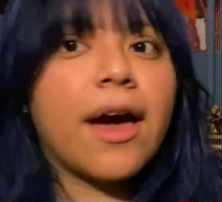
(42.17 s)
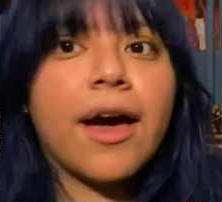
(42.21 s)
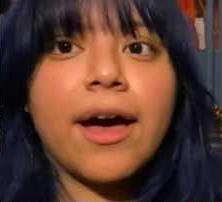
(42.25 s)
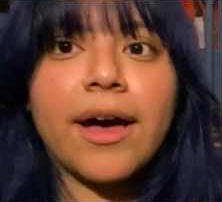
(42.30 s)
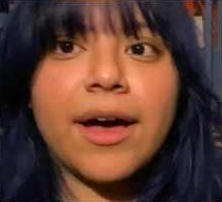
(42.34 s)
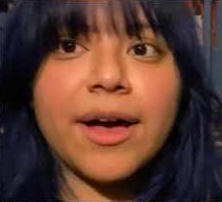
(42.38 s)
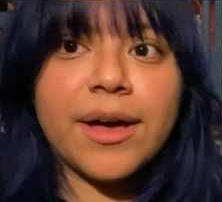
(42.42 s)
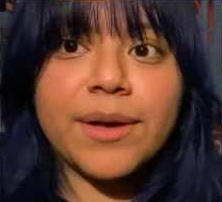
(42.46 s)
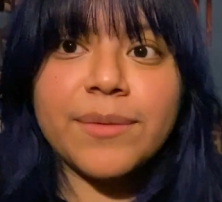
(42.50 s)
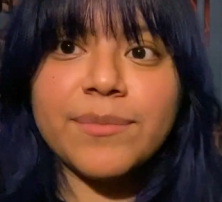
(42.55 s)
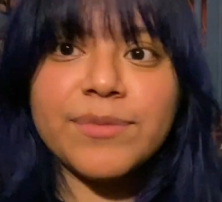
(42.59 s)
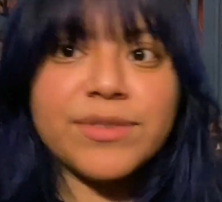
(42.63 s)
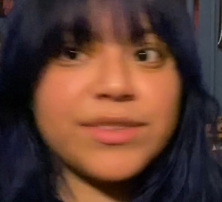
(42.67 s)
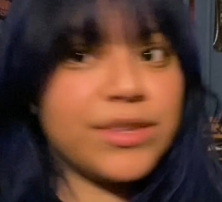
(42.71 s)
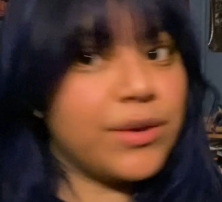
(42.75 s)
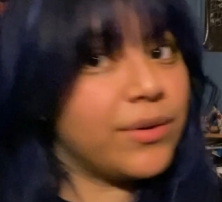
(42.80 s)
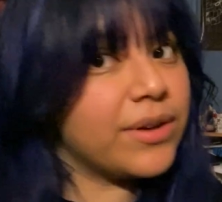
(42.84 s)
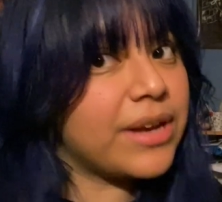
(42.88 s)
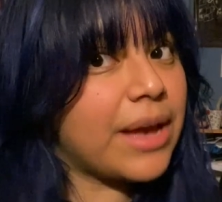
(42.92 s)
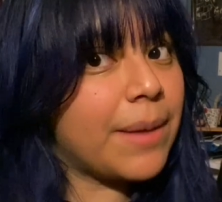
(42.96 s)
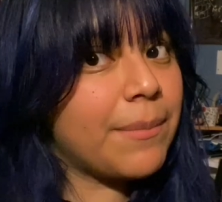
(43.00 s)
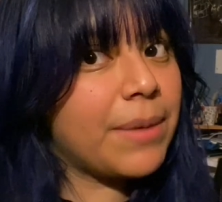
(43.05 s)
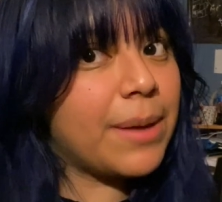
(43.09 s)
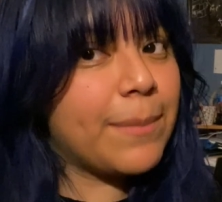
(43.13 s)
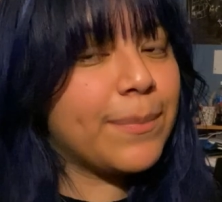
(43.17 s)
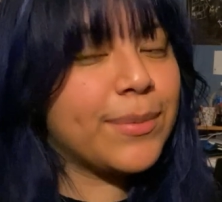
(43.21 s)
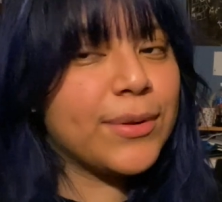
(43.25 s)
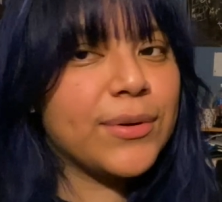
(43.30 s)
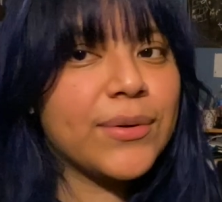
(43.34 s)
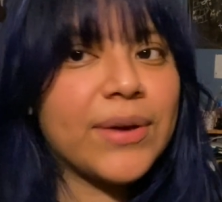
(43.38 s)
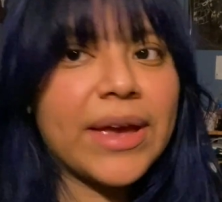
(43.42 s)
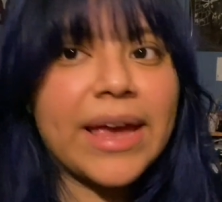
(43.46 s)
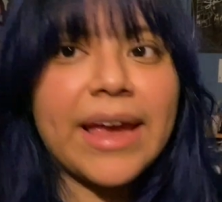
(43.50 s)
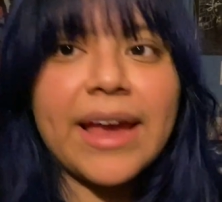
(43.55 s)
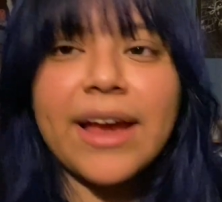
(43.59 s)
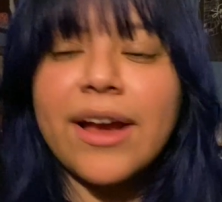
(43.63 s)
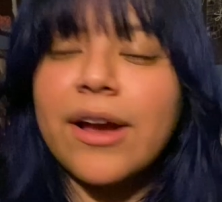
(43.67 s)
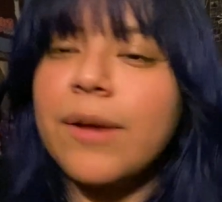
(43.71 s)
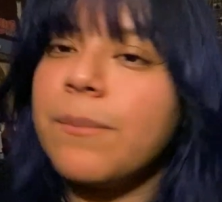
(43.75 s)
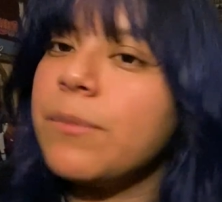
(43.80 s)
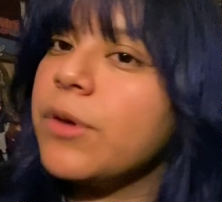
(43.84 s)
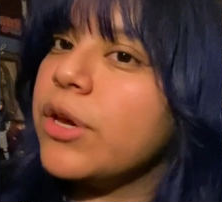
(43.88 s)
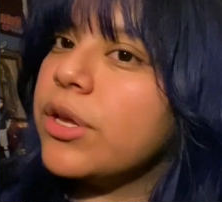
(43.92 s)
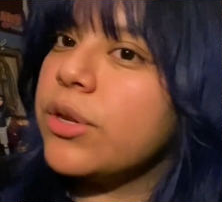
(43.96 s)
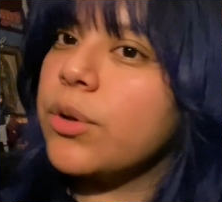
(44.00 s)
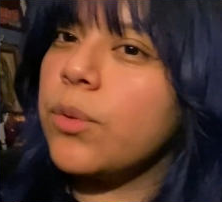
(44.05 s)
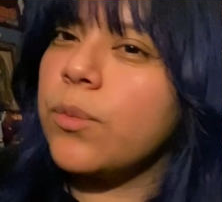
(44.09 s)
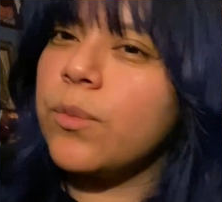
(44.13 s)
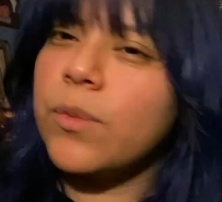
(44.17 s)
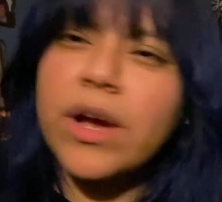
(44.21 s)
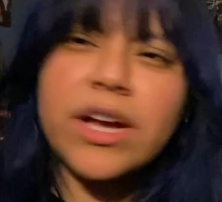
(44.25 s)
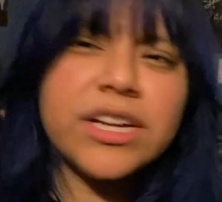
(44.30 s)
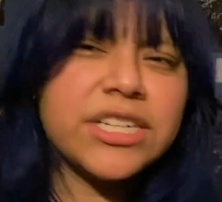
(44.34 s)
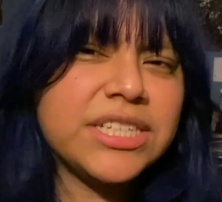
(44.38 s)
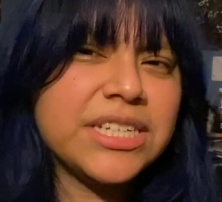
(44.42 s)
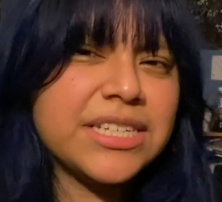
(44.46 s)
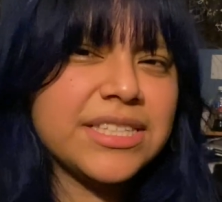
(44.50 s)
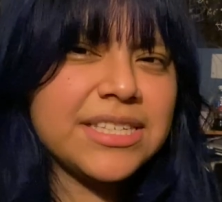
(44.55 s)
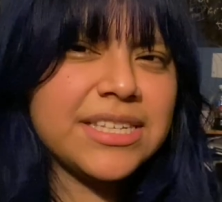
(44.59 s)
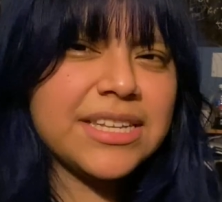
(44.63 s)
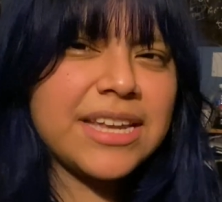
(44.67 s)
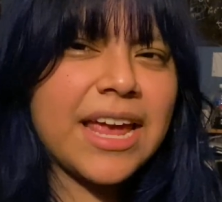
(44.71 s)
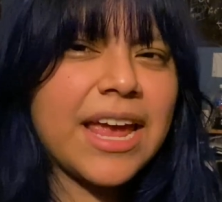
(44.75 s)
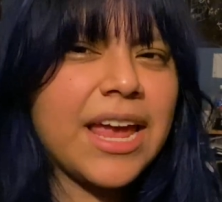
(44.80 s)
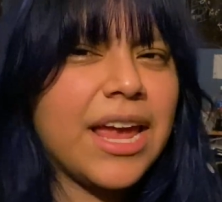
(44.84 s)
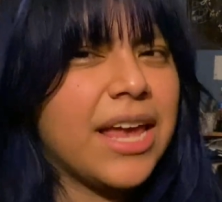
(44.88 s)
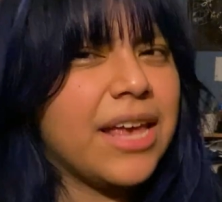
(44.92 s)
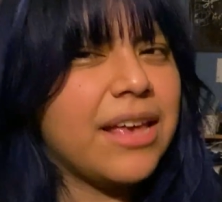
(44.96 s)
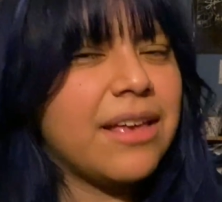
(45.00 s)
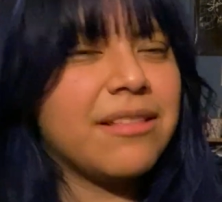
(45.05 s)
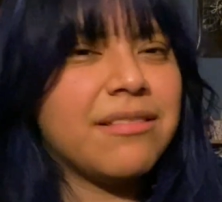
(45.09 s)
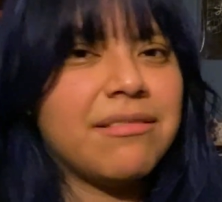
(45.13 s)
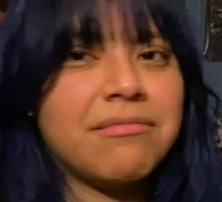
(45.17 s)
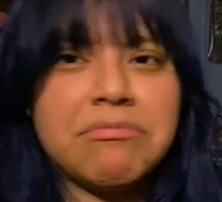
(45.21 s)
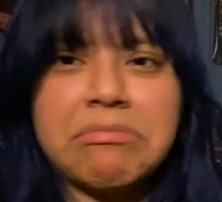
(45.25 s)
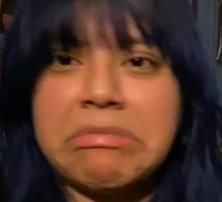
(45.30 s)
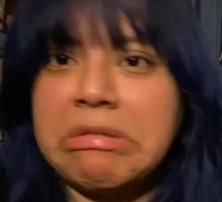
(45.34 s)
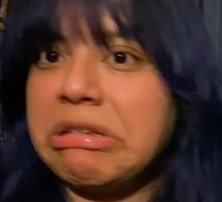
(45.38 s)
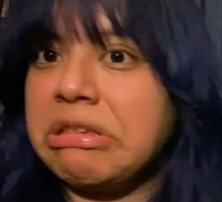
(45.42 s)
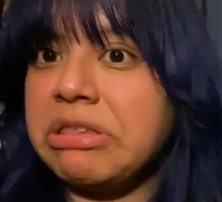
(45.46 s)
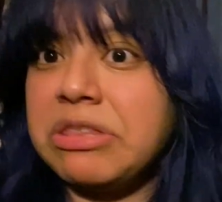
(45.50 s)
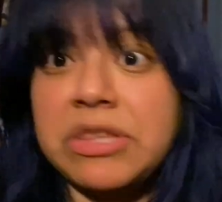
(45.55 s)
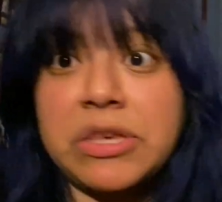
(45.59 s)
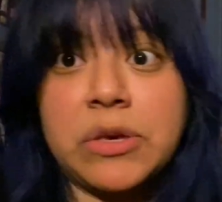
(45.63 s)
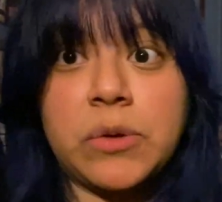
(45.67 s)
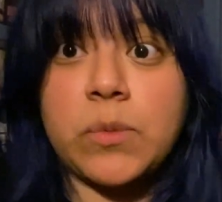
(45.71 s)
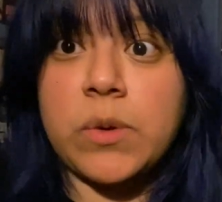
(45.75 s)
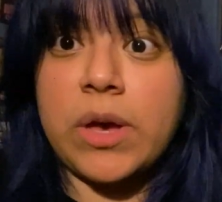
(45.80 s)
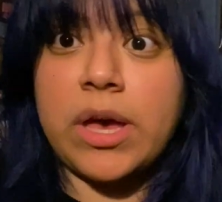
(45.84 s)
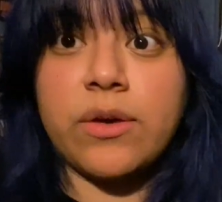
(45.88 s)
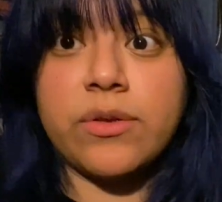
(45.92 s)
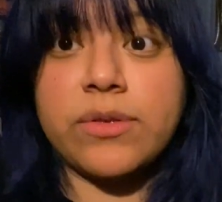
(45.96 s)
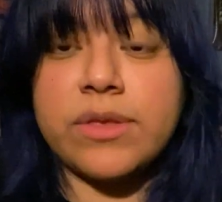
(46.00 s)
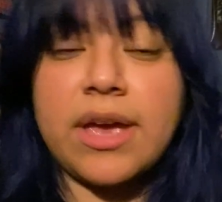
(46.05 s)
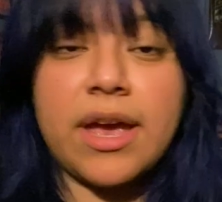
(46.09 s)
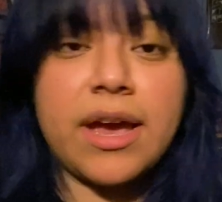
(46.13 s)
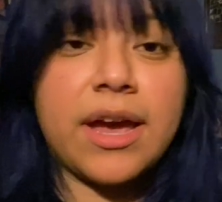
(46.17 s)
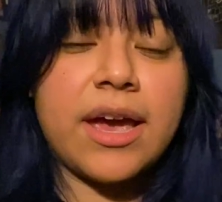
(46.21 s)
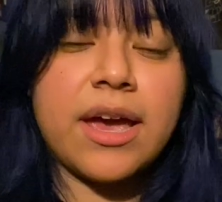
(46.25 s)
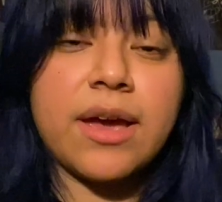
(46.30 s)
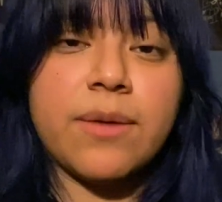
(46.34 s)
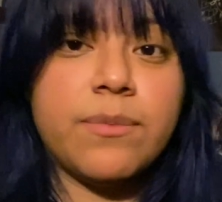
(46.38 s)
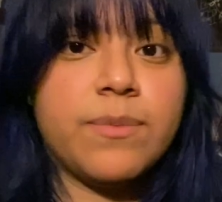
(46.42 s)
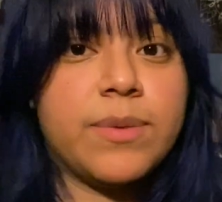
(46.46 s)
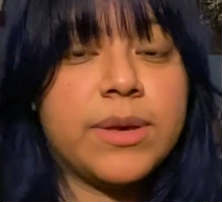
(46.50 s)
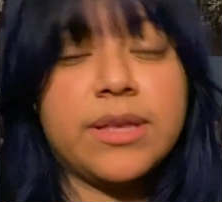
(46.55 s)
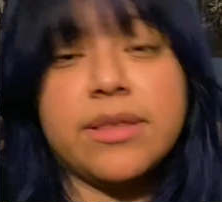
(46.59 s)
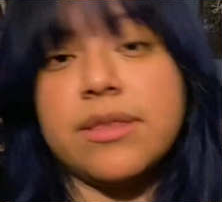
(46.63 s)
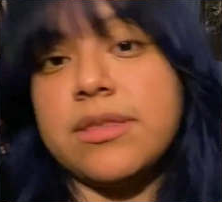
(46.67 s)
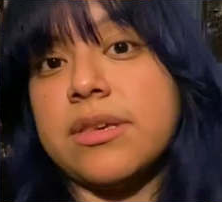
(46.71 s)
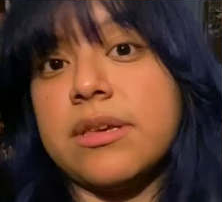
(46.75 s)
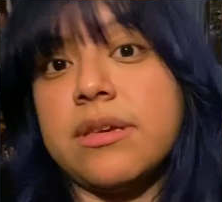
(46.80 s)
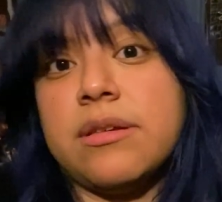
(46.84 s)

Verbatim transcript: Um, still got my blue hair. I'm going to wash it today and let's see how that happens.